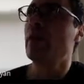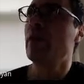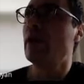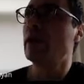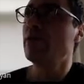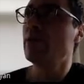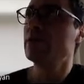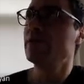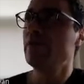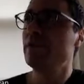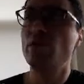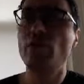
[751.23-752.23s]
otherwise
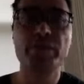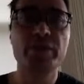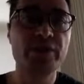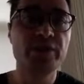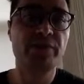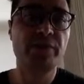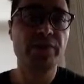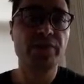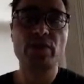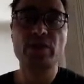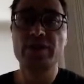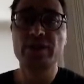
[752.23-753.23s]
very comprehensive, very
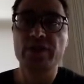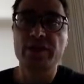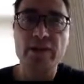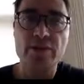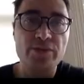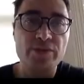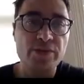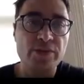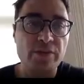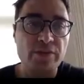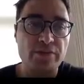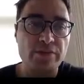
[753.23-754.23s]
solid, and yet you see
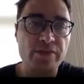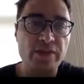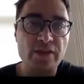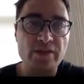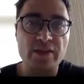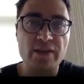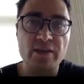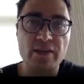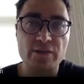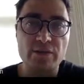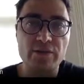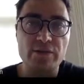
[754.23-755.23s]
there are results that are
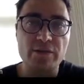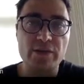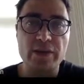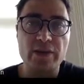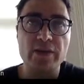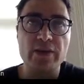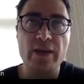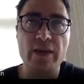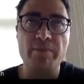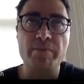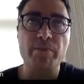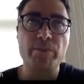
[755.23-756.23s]
not really
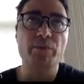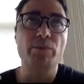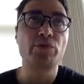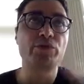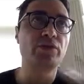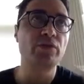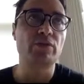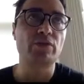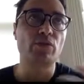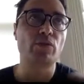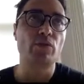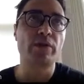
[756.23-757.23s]
proportional to
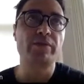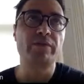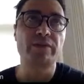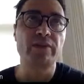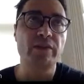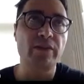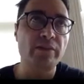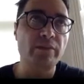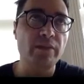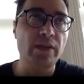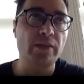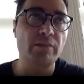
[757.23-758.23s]
whatever the
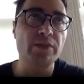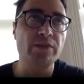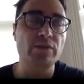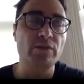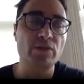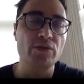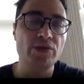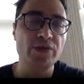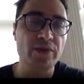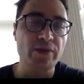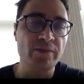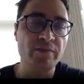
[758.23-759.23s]
methodologies
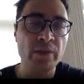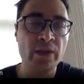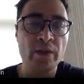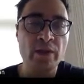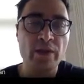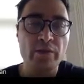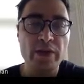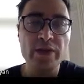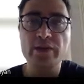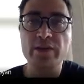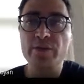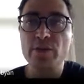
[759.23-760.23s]
are, right?
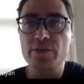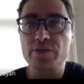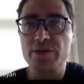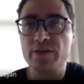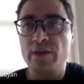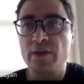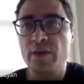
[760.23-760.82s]
And of course,